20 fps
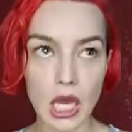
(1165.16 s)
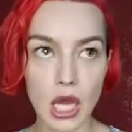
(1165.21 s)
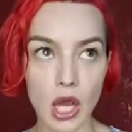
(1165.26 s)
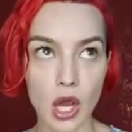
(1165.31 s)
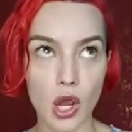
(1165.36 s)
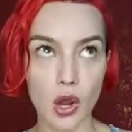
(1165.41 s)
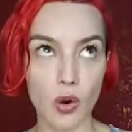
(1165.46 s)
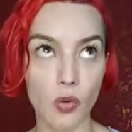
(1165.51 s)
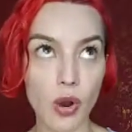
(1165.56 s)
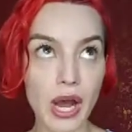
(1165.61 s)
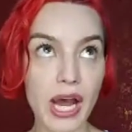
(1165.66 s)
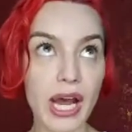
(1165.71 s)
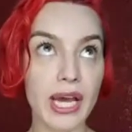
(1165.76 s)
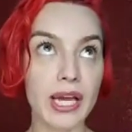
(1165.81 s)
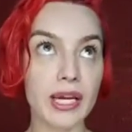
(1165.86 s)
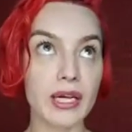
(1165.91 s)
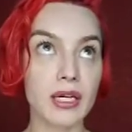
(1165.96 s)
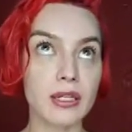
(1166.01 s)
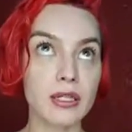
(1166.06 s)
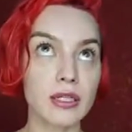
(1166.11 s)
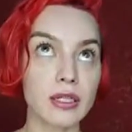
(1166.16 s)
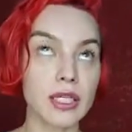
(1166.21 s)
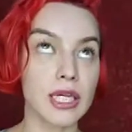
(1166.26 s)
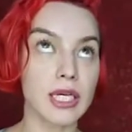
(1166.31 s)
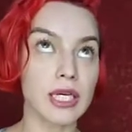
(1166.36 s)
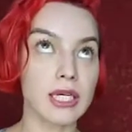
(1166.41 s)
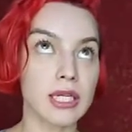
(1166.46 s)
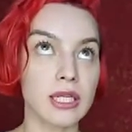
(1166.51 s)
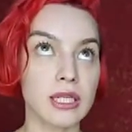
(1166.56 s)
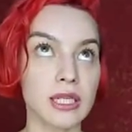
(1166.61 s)
While
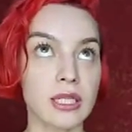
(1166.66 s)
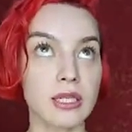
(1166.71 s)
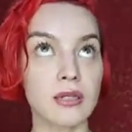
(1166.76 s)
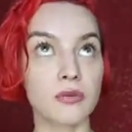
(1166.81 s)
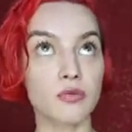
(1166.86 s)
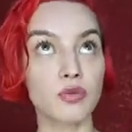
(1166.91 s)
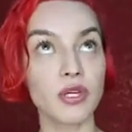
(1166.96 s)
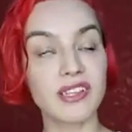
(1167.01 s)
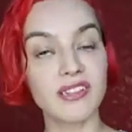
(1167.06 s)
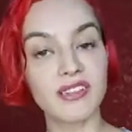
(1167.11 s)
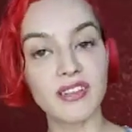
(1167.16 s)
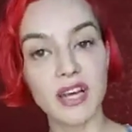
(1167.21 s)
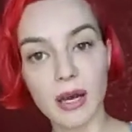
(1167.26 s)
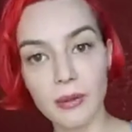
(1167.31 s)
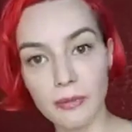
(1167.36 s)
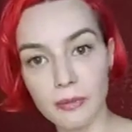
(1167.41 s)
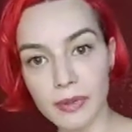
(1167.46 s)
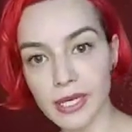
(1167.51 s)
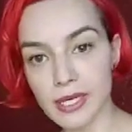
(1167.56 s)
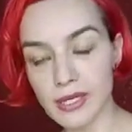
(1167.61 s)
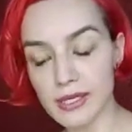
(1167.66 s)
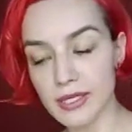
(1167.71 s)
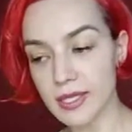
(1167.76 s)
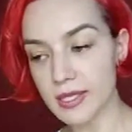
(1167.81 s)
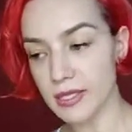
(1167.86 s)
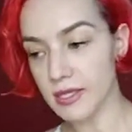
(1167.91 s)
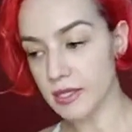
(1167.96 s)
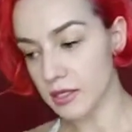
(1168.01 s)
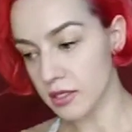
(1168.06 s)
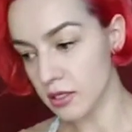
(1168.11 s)
with
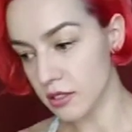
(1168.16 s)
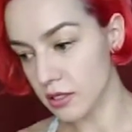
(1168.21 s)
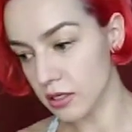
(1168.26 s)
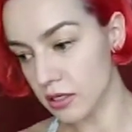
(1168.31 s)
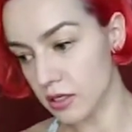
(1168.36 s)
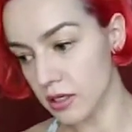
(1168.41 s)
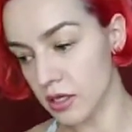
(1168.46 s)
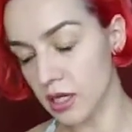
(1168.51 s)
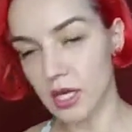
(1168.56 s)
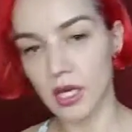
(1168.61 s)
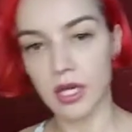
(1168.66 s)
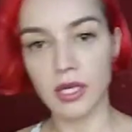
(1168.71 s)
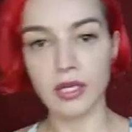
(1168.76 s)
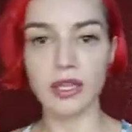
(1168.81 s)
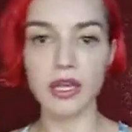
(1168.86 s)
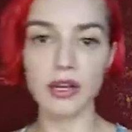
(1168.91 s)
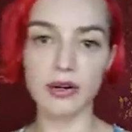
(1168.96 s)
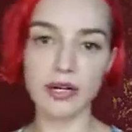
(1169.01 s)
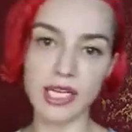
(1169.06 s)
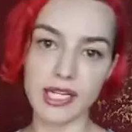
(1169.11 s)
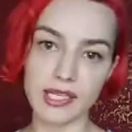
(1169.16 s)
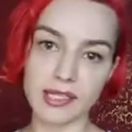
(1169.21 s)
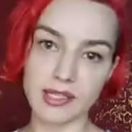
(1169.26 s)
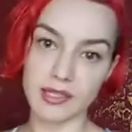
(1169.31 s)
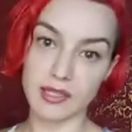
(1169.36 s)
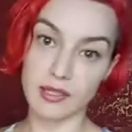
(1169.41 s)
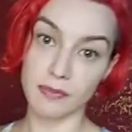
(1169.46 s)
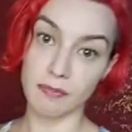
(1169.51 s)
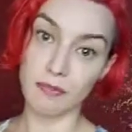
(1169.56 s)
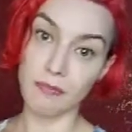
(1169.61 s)
dumbbells, there
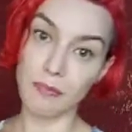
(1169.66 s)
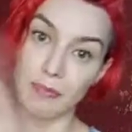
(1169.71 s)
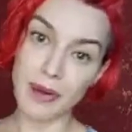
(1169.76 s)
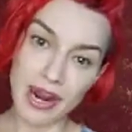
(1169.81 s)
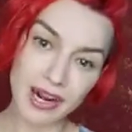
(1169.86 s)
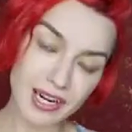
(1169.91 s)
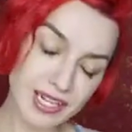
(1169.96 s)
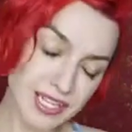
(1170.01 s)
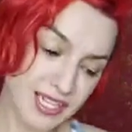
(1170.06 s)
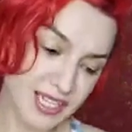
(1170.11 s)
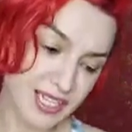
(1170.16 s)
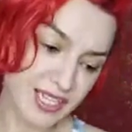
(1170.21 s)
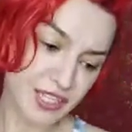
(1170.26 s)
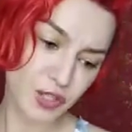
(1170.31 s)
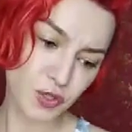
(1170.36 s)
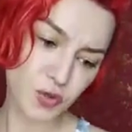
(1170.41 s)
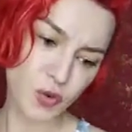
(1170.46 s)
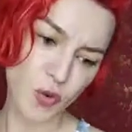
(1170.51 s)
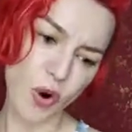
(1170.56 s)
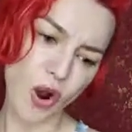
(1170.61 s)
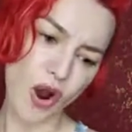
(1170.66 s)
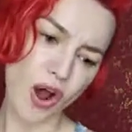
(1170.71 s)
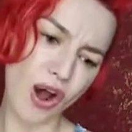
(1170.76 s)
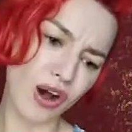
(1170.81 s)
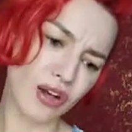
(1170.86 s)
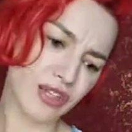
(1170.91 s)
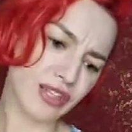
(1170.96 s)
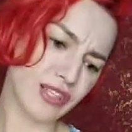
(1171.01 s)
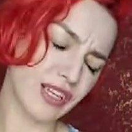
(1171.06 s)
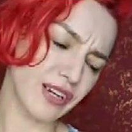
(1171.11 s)
is Parsi
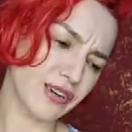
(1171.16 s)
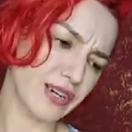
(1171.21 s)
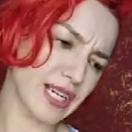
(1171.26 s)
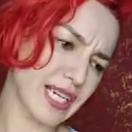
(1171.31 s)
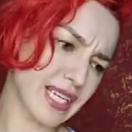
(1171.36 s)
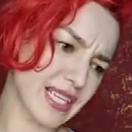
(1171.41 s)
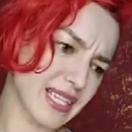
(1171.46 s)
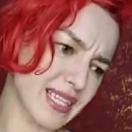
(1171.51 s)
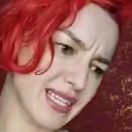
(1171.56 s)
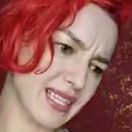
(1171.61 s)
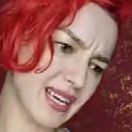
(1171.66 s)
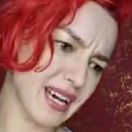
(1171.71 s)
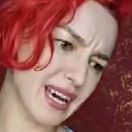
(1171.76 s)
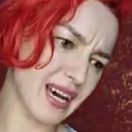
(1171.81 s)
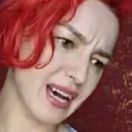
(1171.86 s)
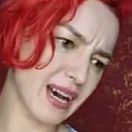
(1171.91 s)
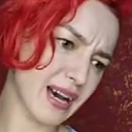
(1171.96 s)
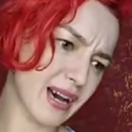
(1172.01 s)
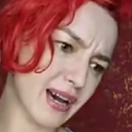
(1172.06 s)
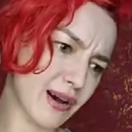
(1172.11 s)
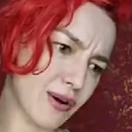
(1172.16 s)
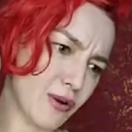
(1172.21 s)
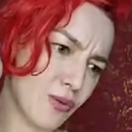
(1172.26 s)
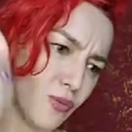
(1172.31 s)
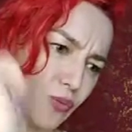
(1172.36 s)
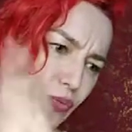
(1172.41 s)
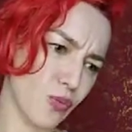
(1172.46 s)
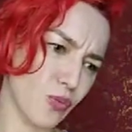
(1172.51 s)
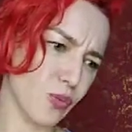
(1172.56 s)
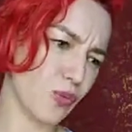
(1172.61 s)
squat, there is
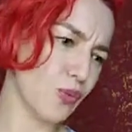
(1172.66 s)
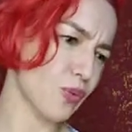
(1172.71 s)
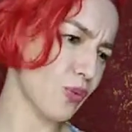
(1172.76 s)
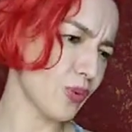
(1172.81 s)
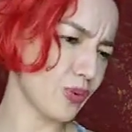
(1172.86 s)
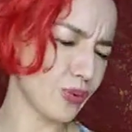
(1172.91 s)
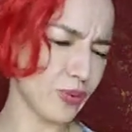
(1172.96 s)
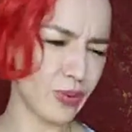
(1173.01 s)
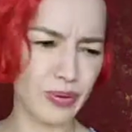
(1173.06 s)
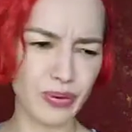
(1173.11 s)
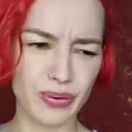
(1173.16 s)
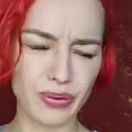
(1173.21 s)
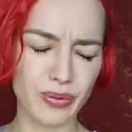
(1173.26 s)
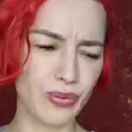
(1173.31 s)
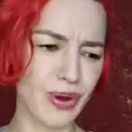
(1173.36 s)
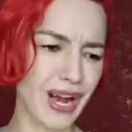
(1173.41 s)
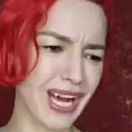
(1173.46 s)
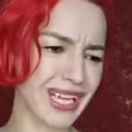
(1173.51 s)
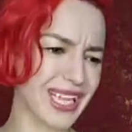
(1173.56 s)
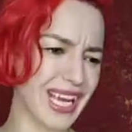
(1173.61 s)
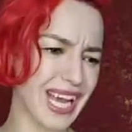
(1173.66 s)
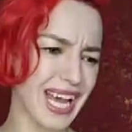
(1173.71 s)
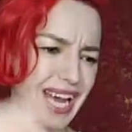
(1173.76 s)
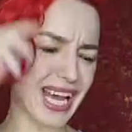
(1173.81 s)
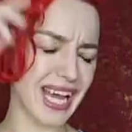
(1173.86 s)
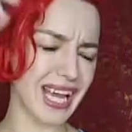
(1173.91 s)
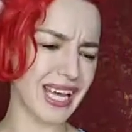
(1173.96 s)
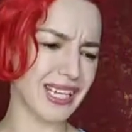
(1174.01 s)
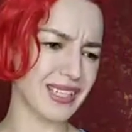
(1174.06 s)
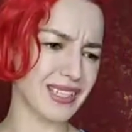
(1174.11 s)
one
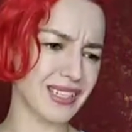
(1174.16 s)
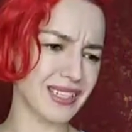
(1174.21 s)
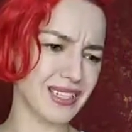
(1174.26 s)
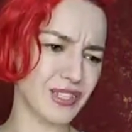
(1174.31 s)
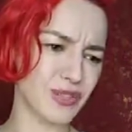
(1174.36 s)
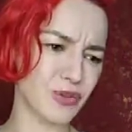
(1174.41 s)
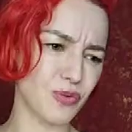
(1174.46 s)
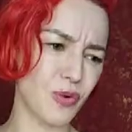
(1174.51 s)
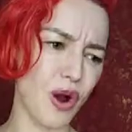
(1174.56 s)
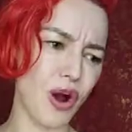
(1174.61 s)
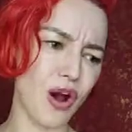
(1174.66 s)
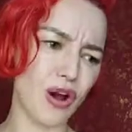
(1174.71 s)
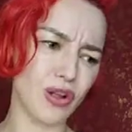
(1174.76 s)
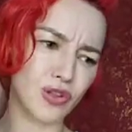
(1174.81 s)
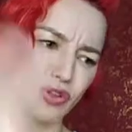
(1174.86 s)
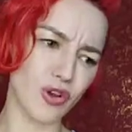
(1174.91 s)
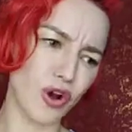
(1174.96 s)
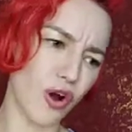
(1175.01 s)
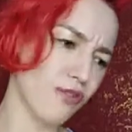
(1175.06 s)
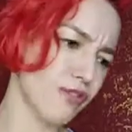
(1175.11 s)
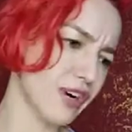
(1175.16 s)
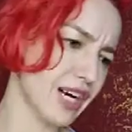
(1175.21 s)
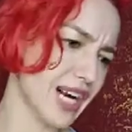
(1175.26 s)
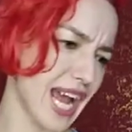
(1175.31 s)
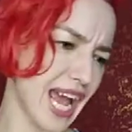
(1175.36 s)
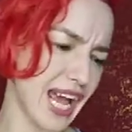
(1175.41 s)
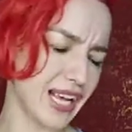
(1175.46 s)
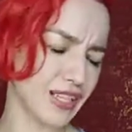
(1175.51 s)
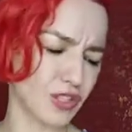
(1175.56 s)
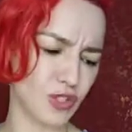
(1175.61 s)
hand squat,
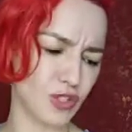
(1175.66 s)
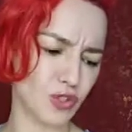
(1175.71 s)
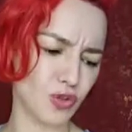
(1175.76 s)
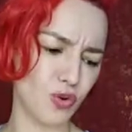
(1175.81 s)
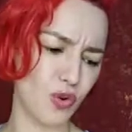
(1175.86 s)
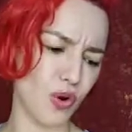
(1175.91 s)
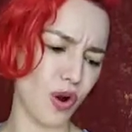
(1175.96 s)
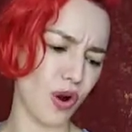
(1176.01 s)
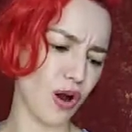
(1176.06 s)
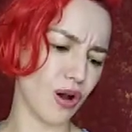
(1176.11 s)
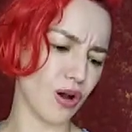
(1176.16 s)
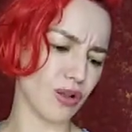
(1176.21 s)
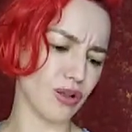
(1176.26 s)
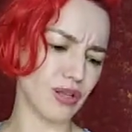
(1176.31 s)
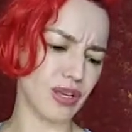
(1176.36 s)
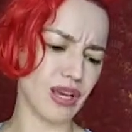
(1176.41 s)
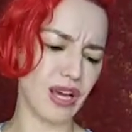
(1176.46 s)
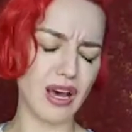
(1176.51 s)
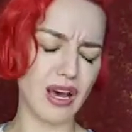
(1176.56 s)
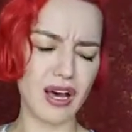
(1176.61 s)
overhead squat,